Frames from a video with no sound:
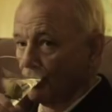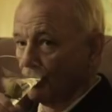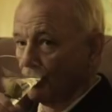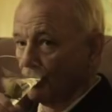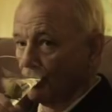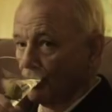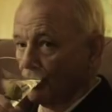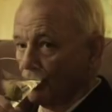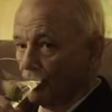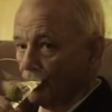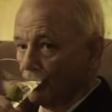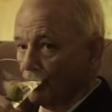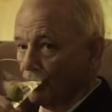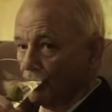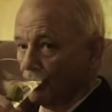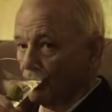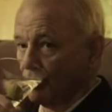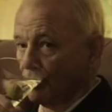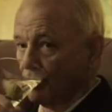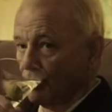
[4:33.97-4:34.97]

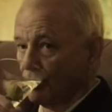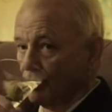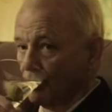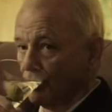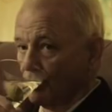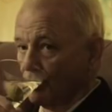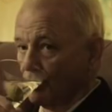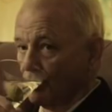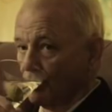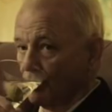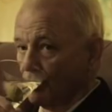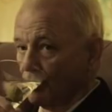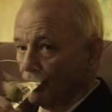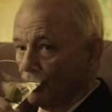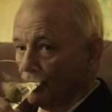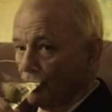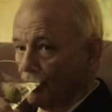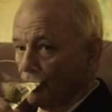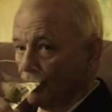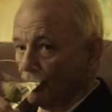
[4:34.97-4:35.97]

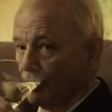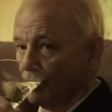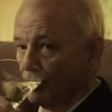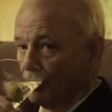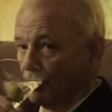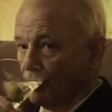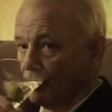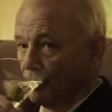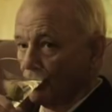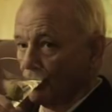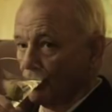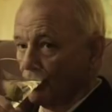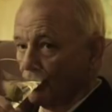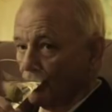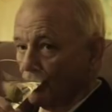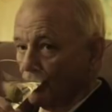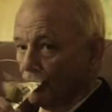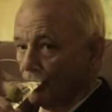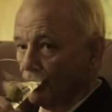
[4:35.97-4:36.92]
[no speech]